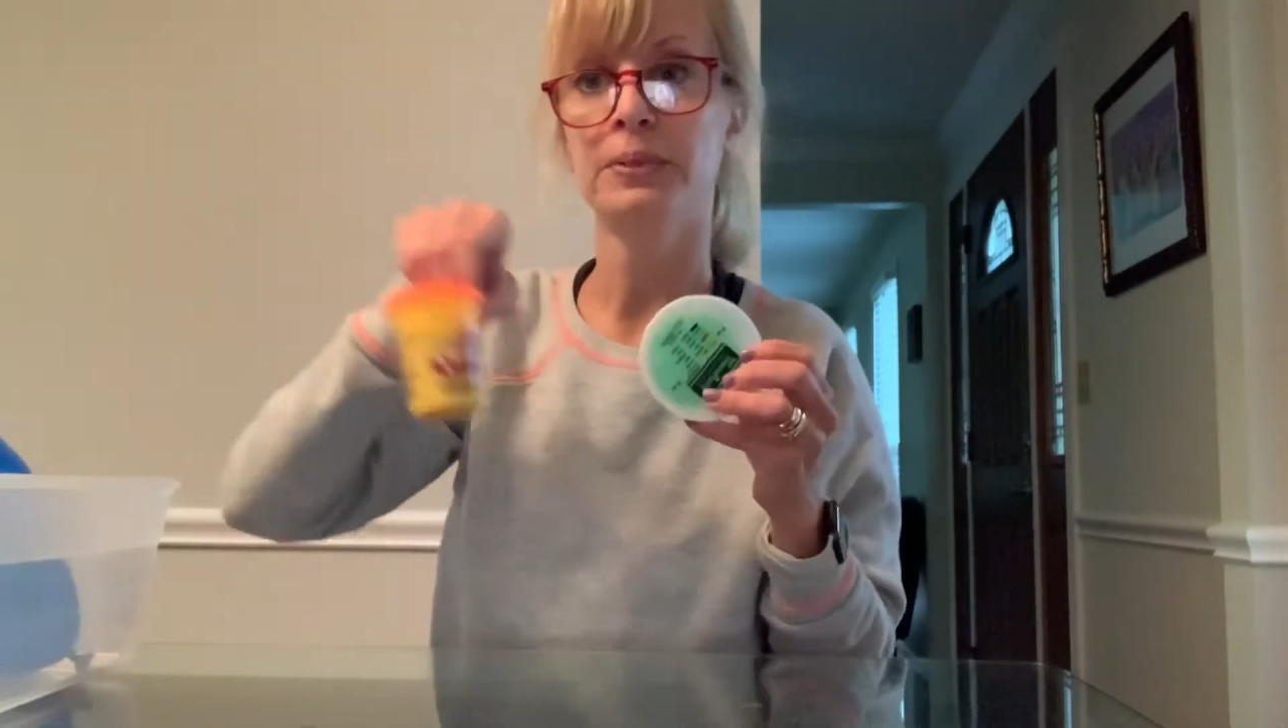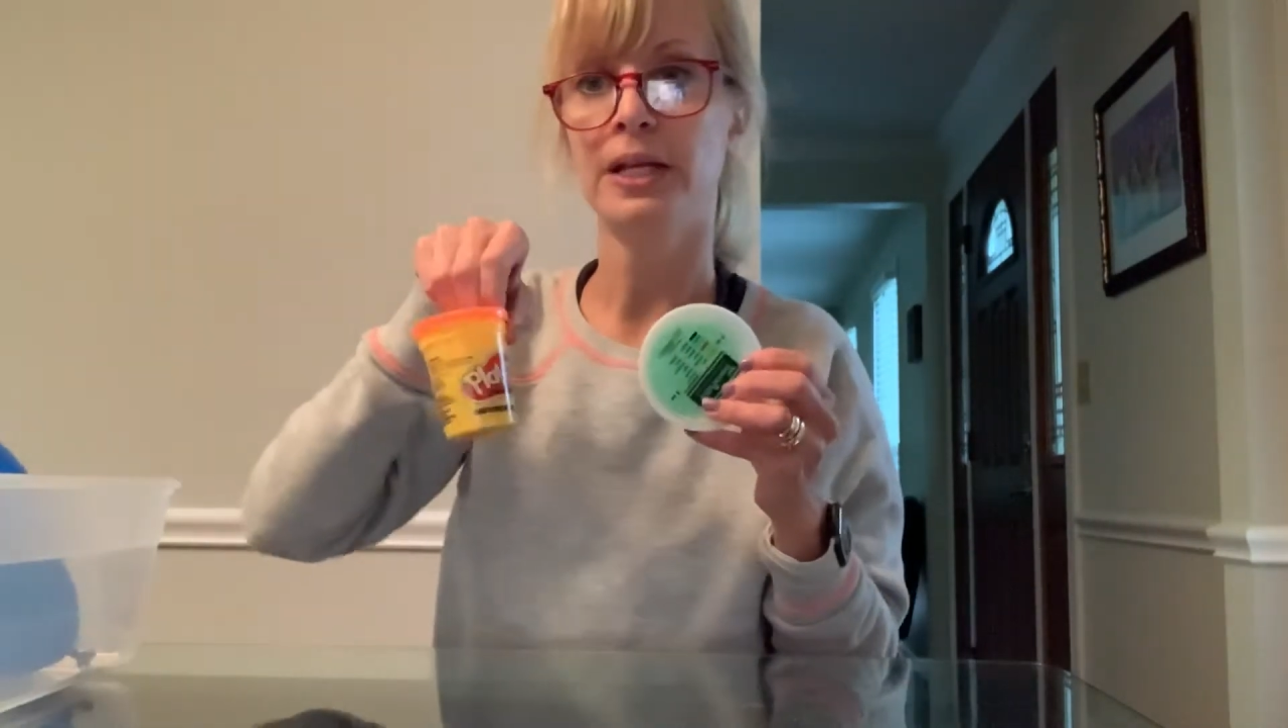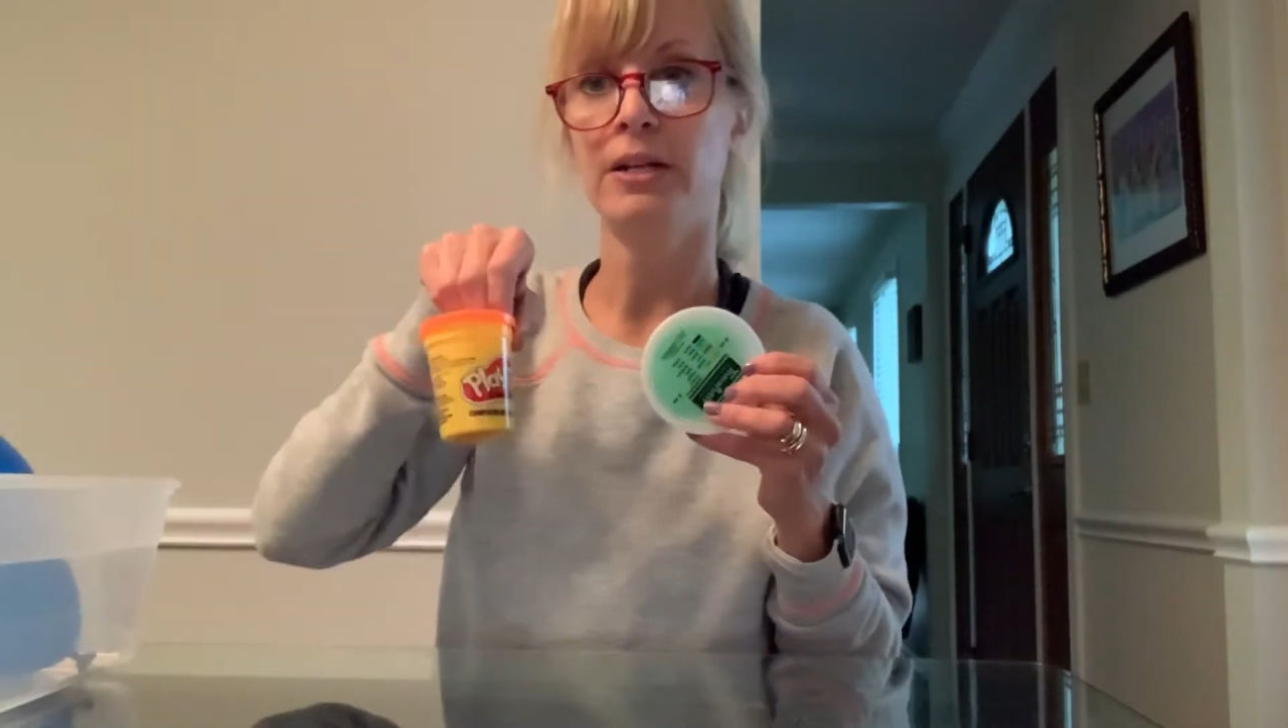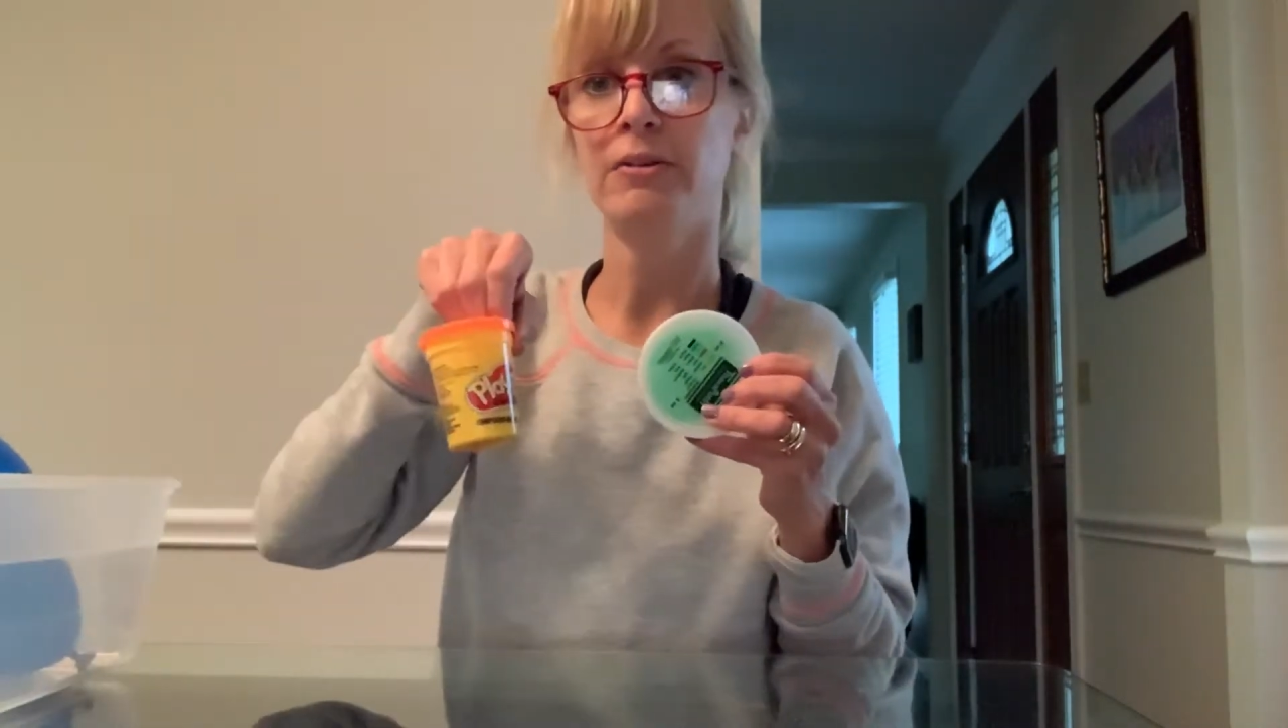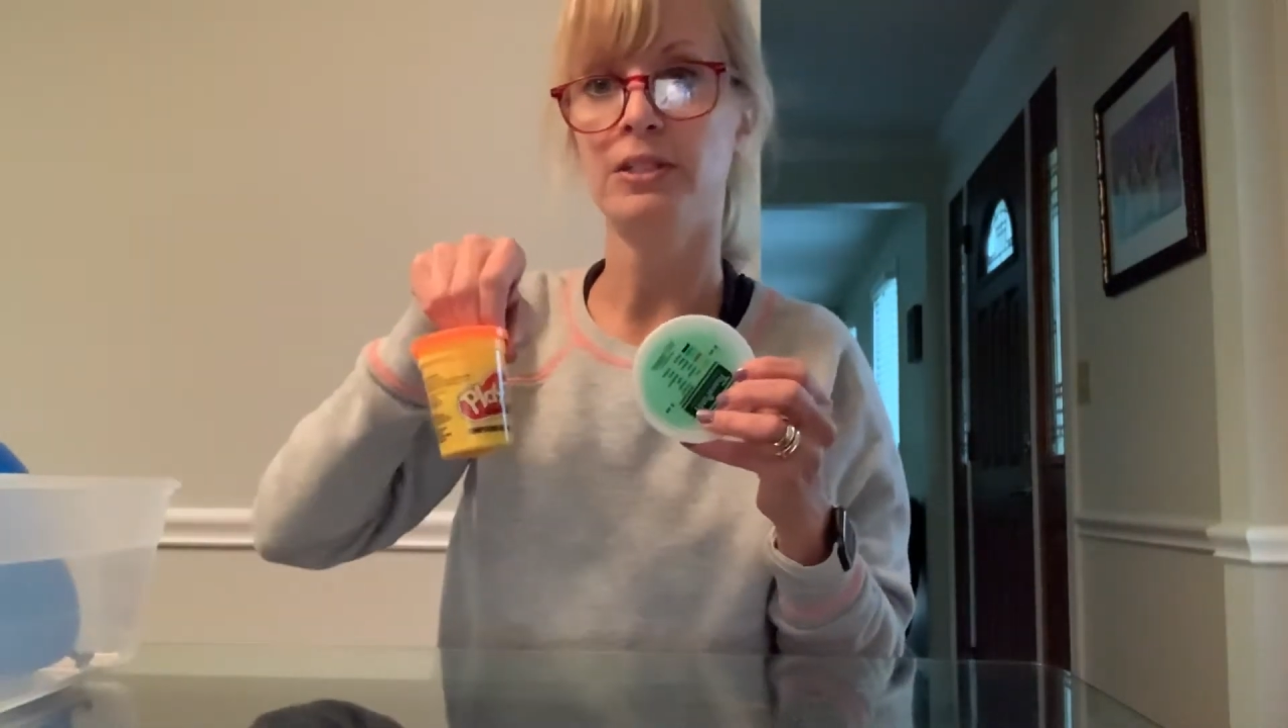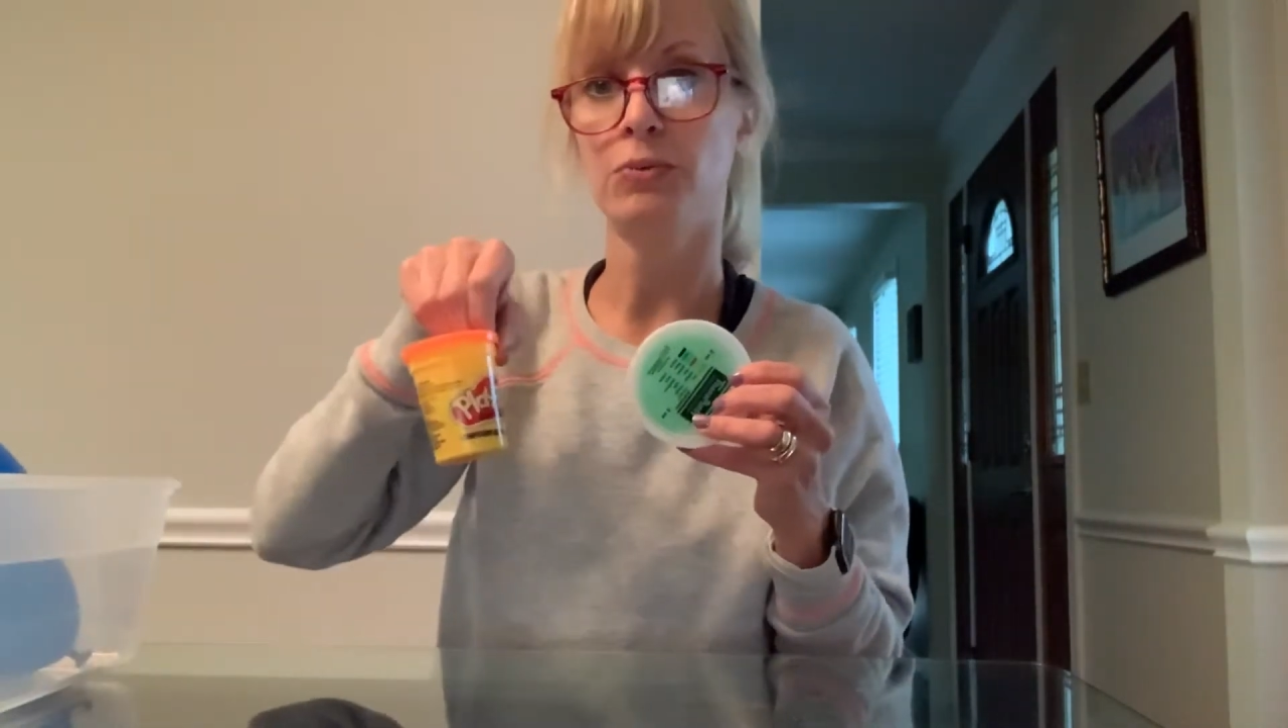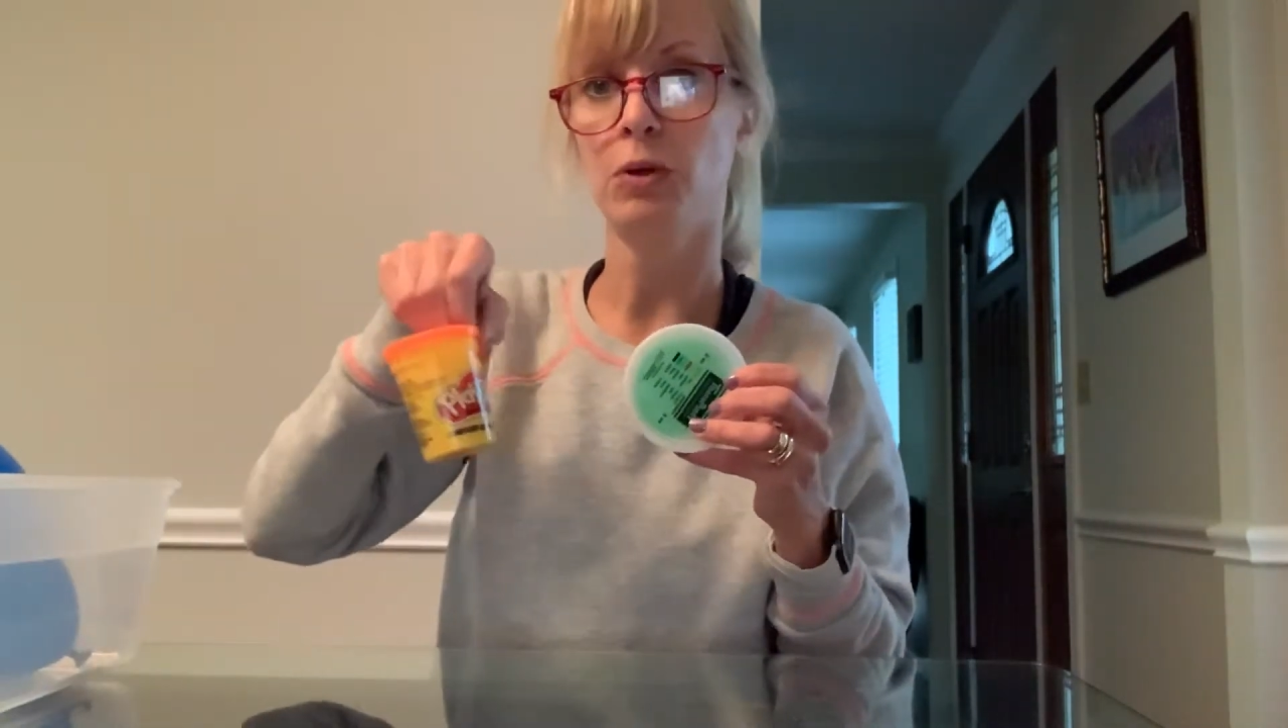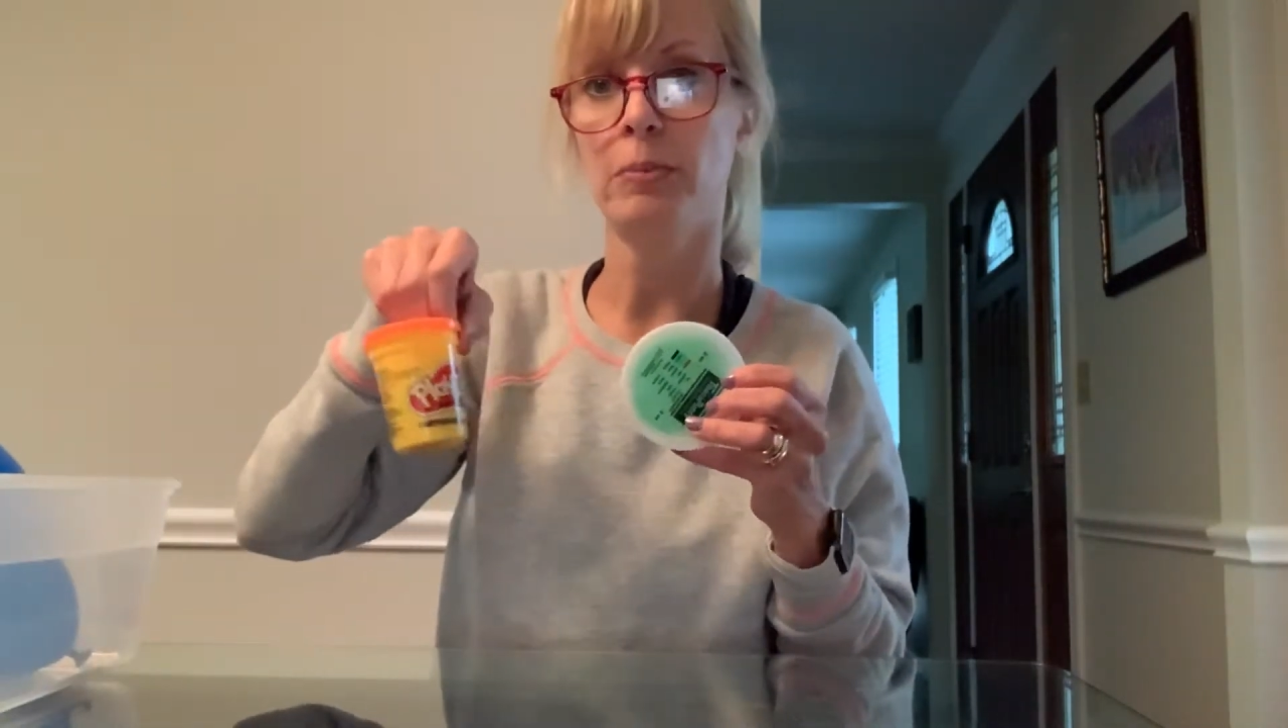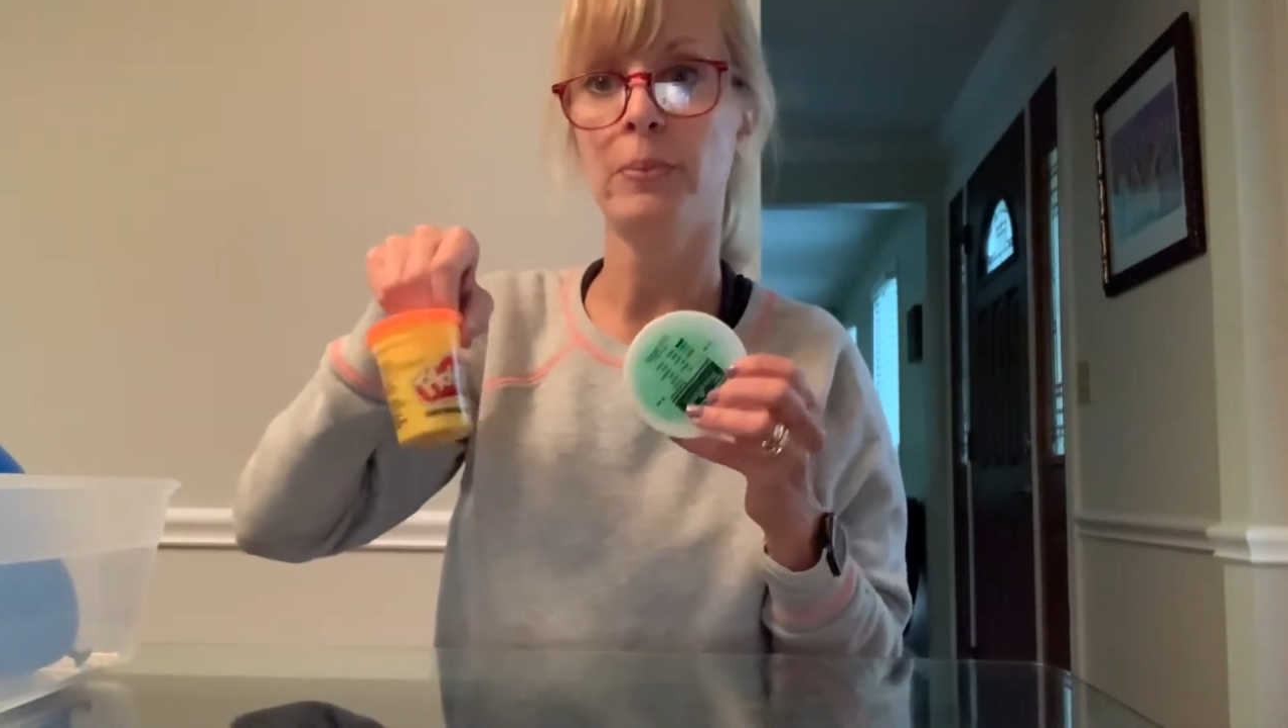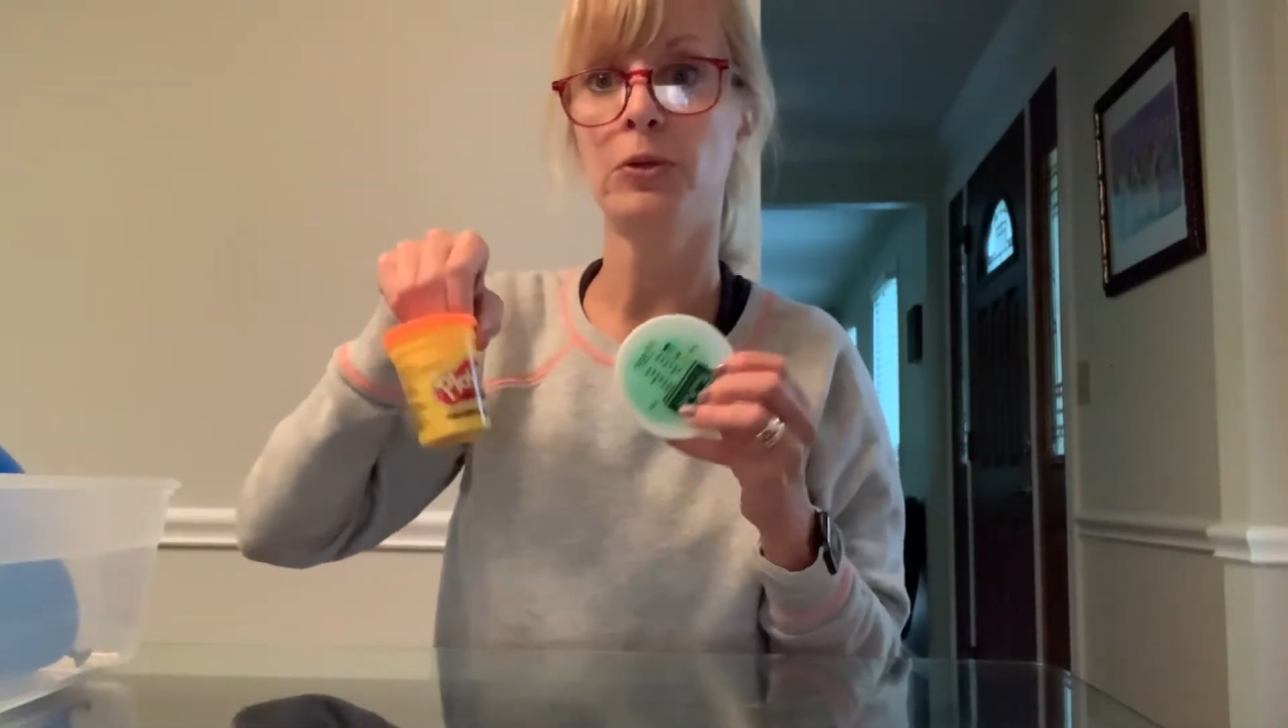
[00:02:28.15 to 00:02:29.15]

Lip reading: Play-Doh as a warm-up,